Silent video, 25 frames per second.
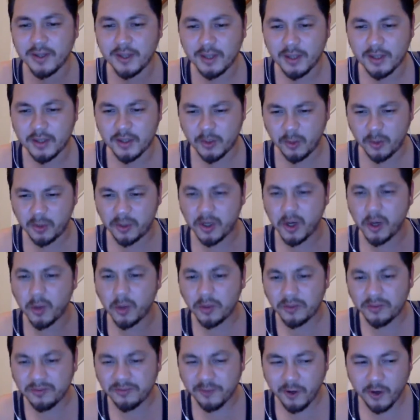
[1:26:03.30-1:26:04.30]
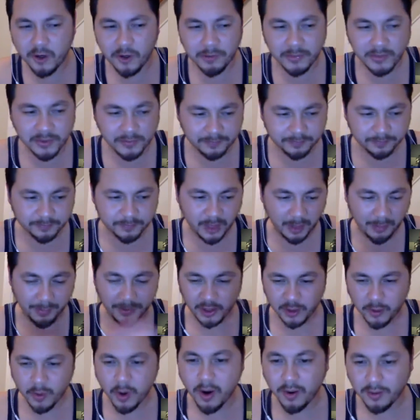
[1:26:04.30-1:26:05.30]
sort of cold environment. I mean,
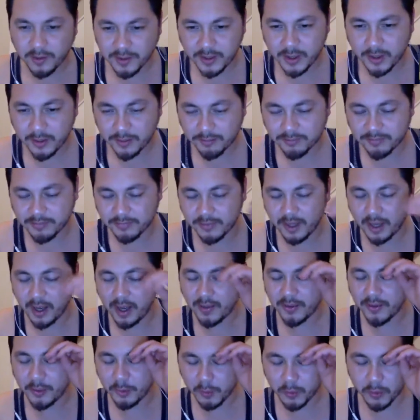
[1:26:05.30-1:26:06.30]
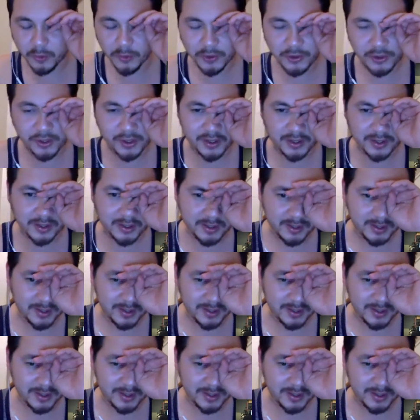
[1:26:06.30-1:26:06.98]
you are underwater,